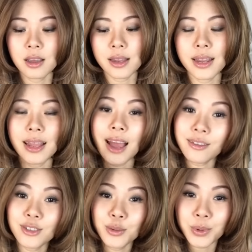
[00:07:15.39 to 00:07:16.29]
and then
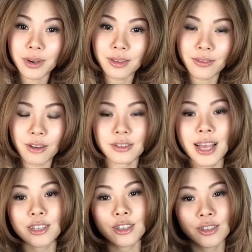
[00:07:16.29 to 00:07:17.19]
after you put on the false
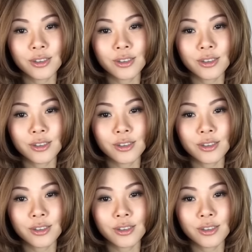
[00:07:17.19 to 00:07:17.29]
lashes,